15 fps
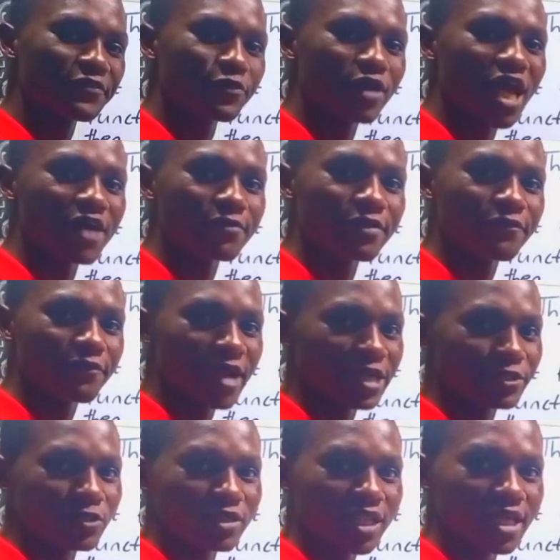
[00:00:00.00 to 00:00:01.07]
if you have a
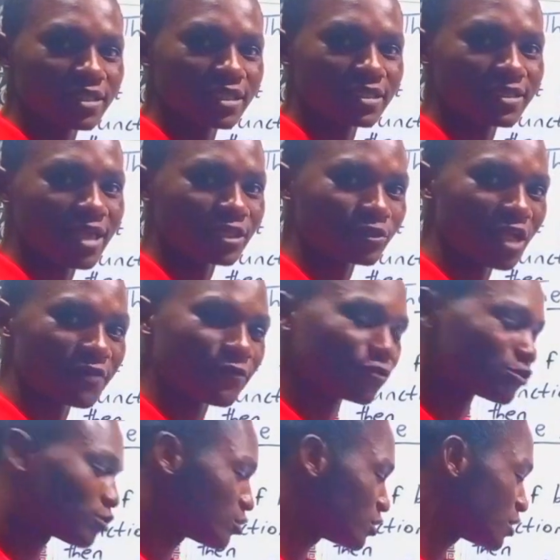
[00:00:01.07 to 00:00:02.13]
fraction like this, rational
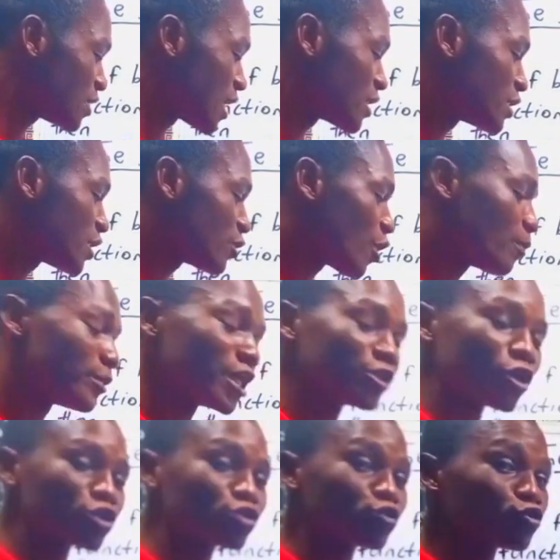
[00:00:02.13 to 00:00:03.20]
function, that the
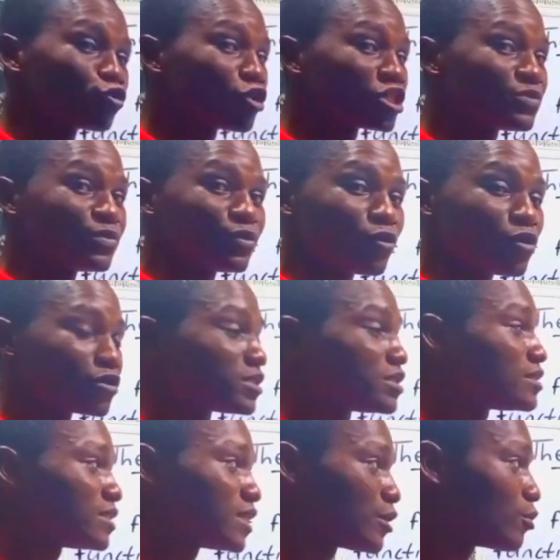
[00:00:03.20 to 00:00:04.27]
denominator should not be
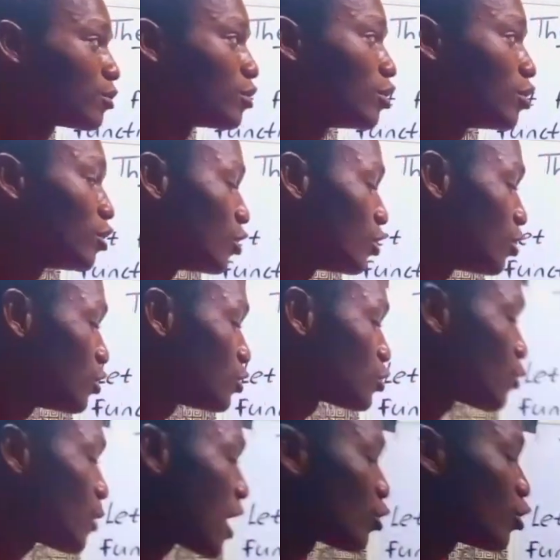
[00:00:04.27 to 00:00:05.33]
what? 0.
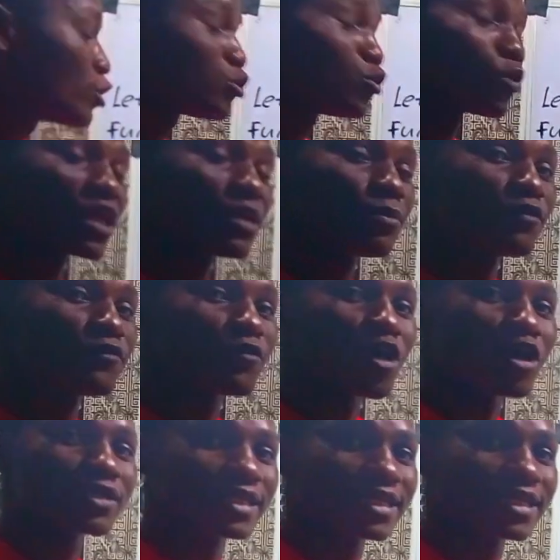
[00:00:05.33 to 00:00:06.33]
So we are going to remove all